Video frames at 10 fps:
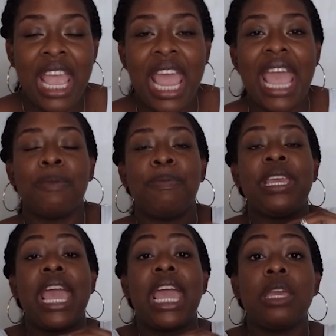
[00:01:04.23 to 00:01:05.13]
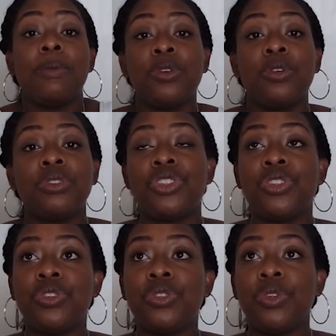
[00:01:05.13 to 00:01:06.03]
and be able
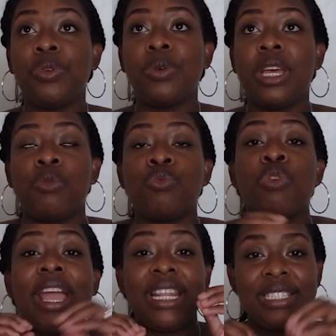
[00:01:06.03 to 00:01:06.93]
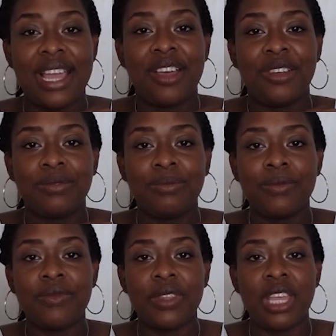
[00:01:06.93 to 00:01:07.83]
to write it down
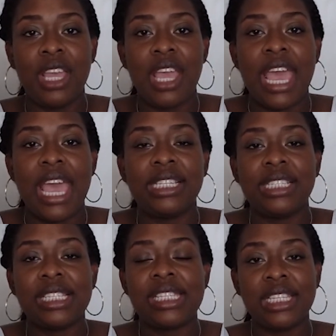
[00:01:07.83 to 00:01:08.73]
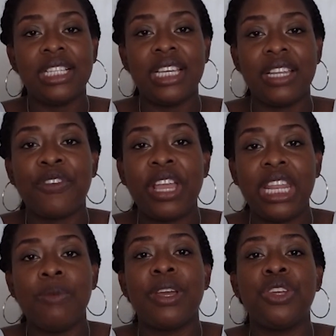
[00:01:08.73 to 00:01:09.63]
and distill it for
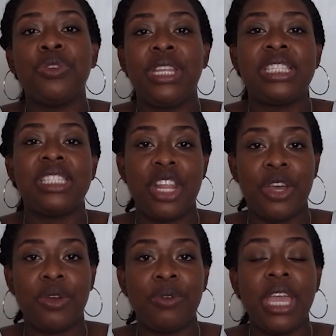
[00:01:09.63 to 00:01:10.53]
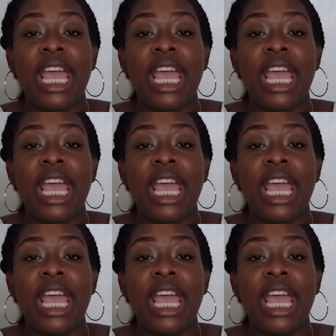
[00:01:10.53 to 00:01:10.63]
anyone who needs to know.